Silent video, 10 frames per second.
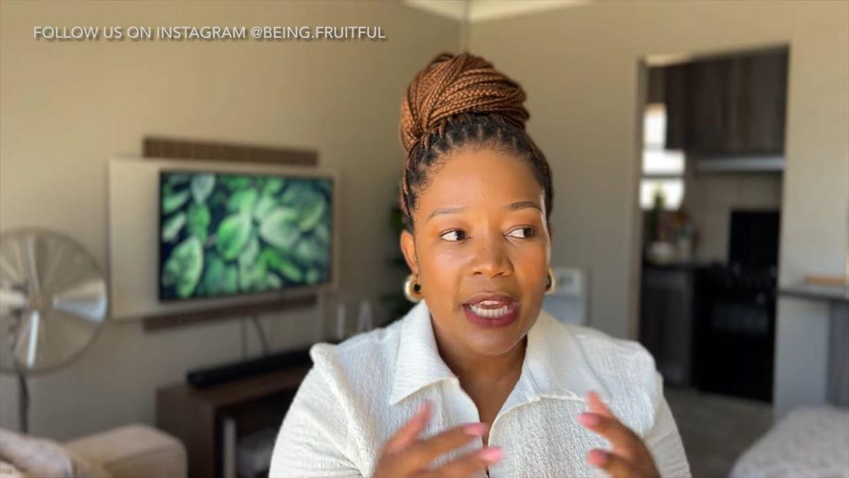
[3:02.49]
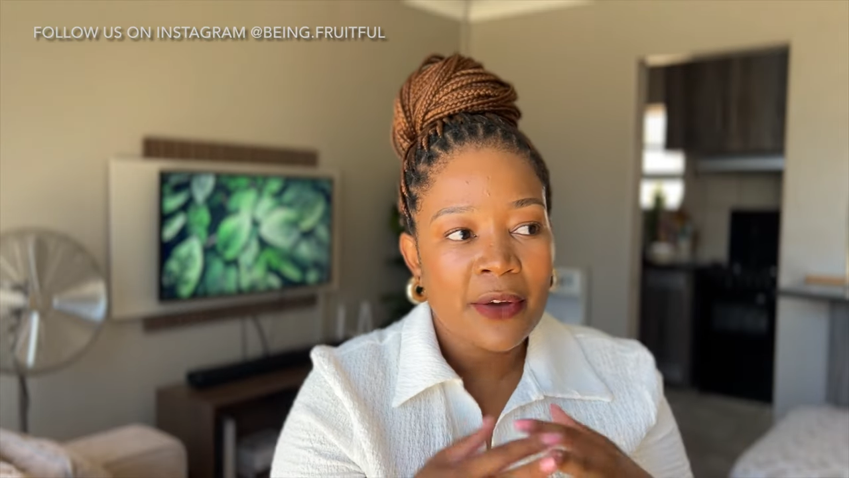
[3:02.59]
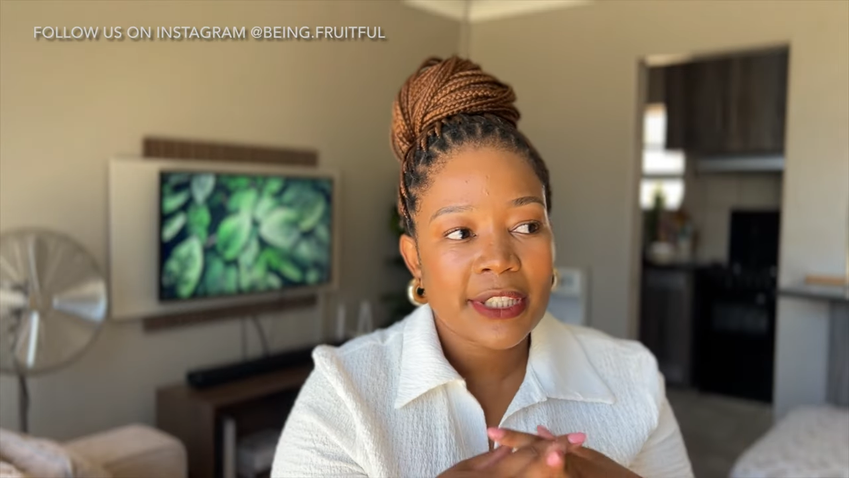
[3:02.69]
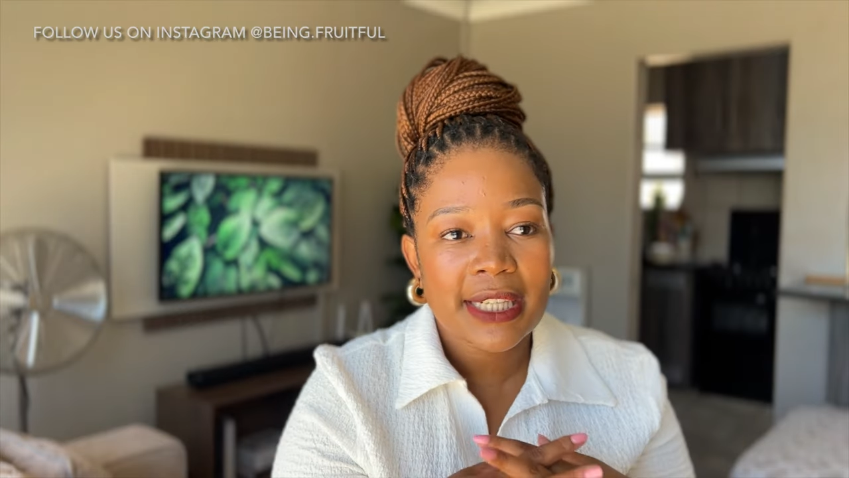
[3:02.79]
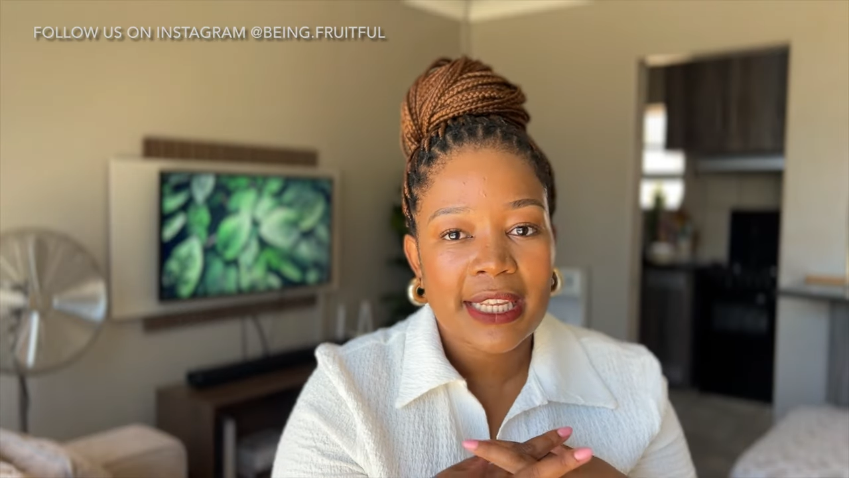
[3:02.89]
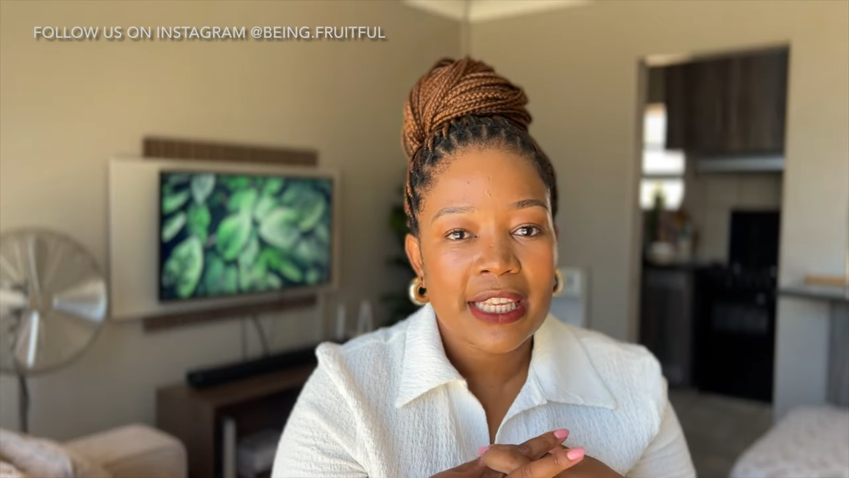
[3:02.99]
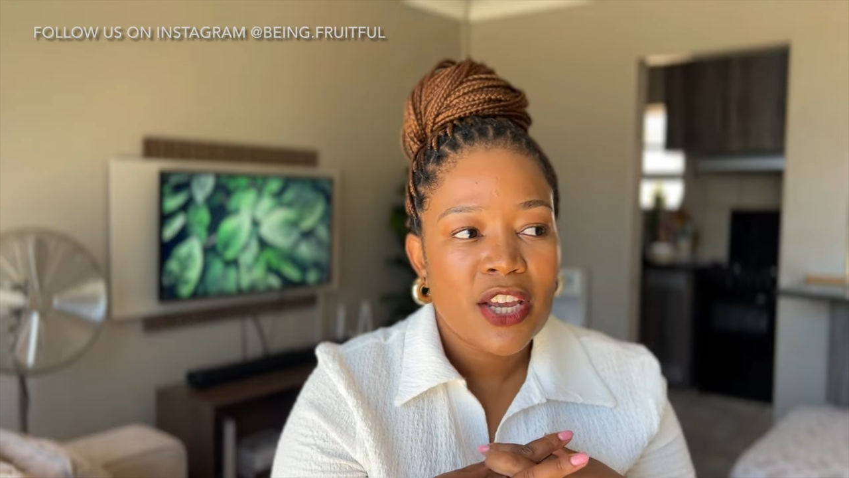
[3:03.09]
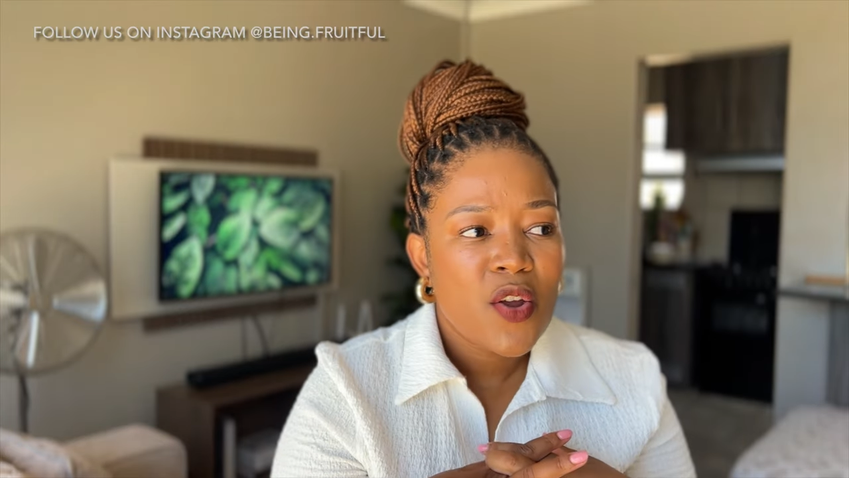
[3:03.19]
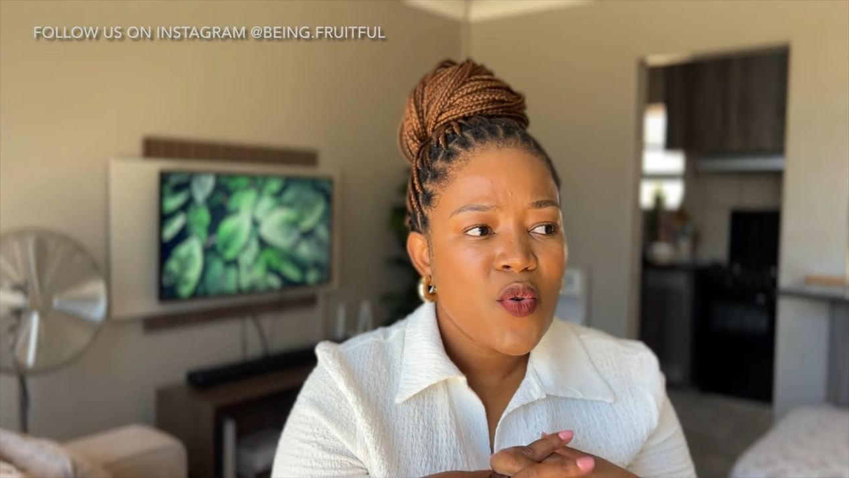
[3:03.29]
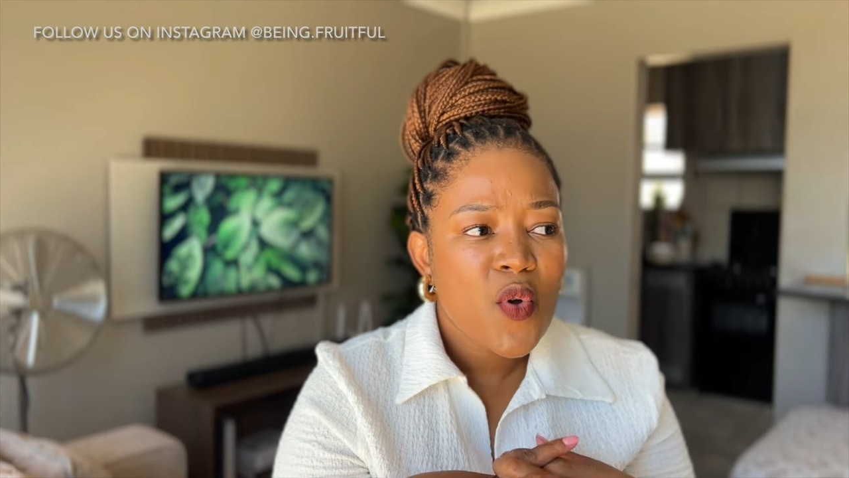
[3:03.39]
I was like,
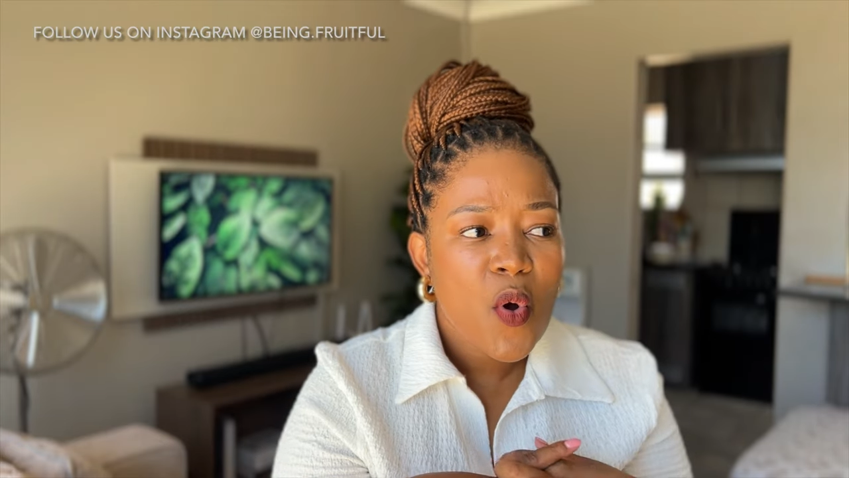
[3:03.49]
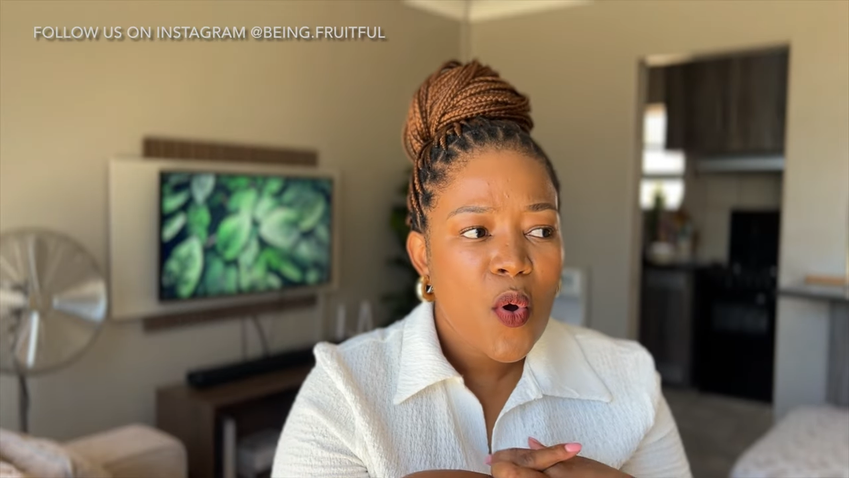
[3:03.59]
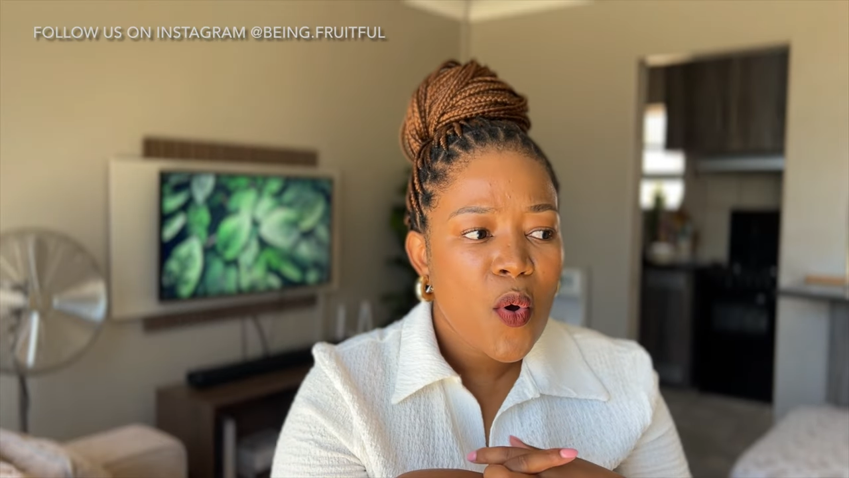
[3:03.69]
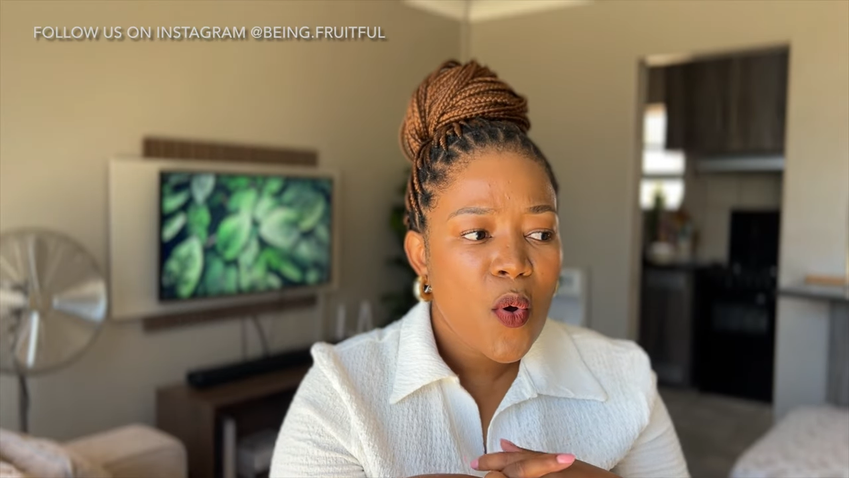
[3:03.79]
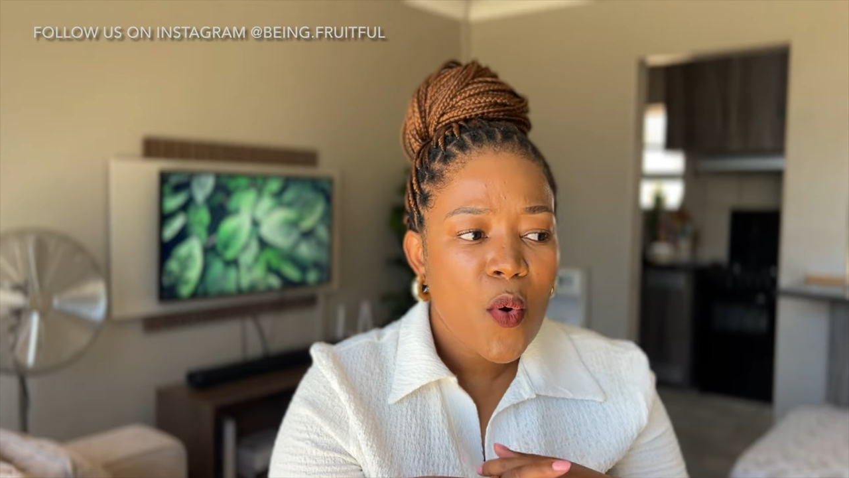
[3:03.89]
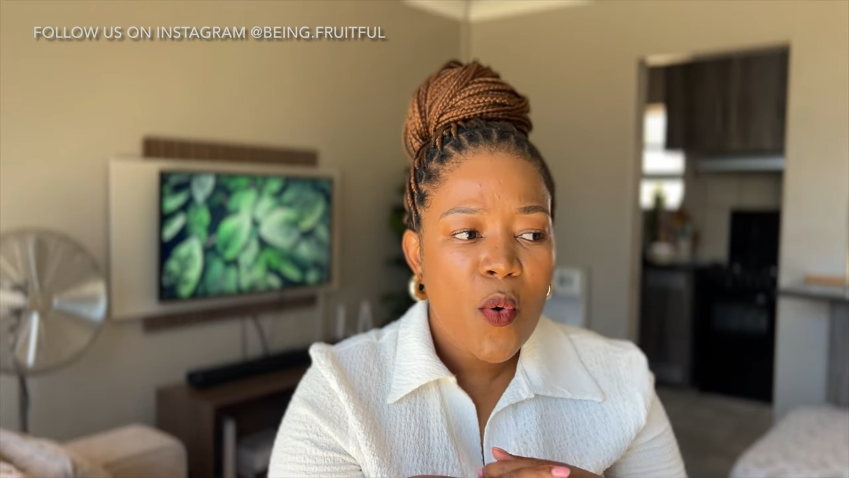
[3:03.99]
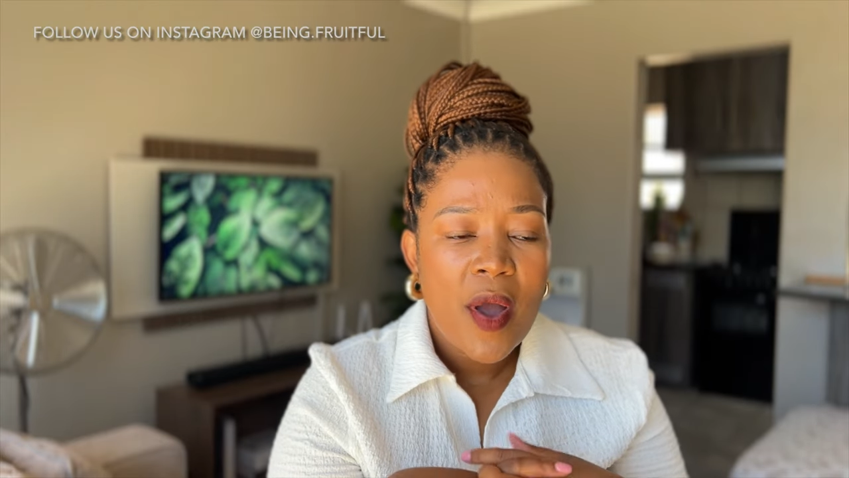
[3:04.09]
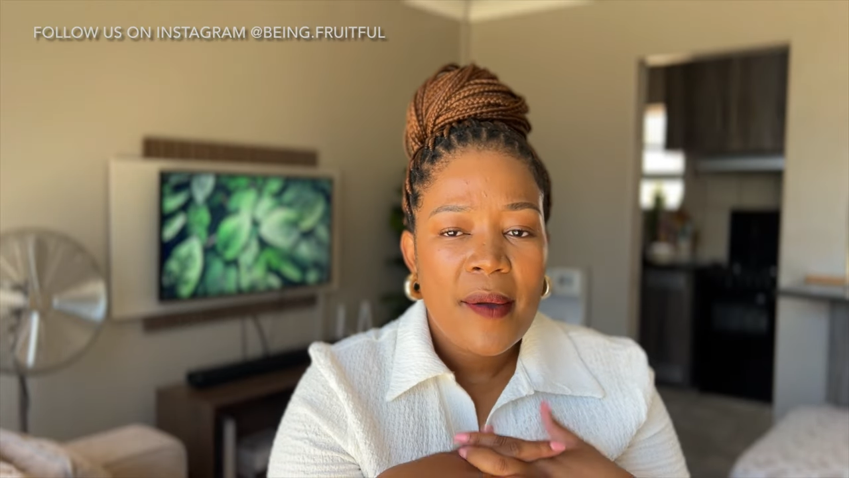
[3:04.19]
no,